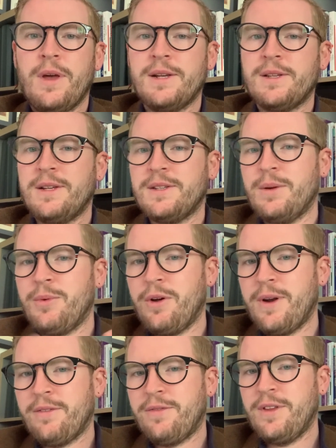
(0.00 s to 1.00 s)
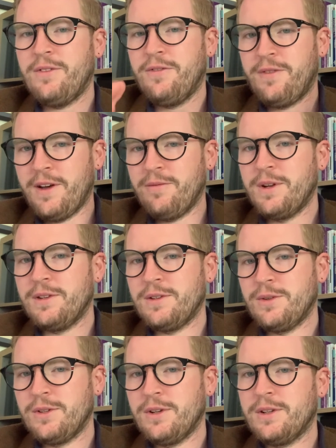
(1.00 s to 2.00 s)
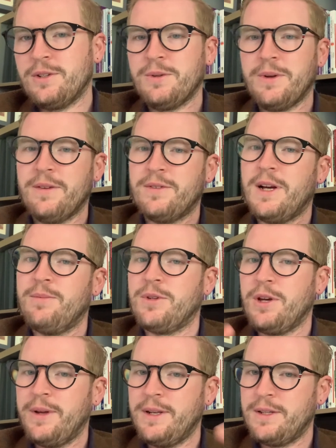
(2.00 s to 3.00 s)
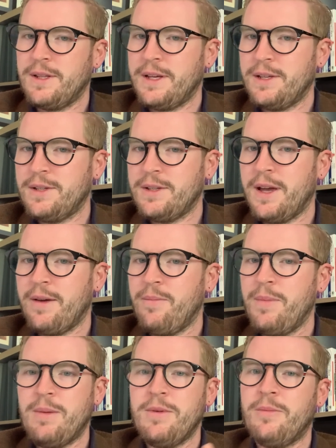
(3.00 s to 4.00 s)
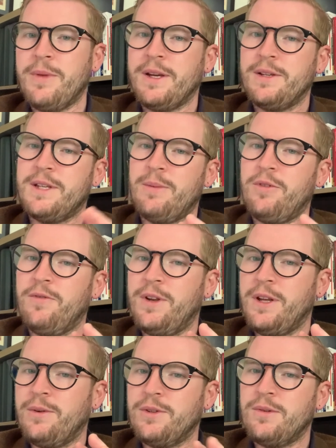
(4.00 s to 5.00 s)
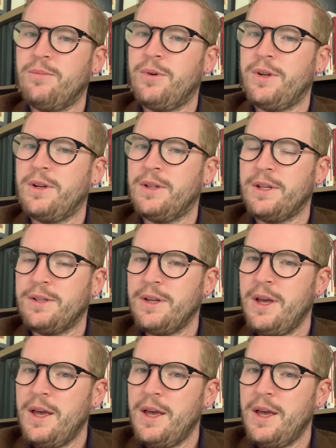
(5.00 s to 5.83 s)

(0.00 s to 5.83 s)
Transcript: I said, this is 5-minute sociology, so we don't have time to go into this. Maybe I'll make a separate video at some point on this.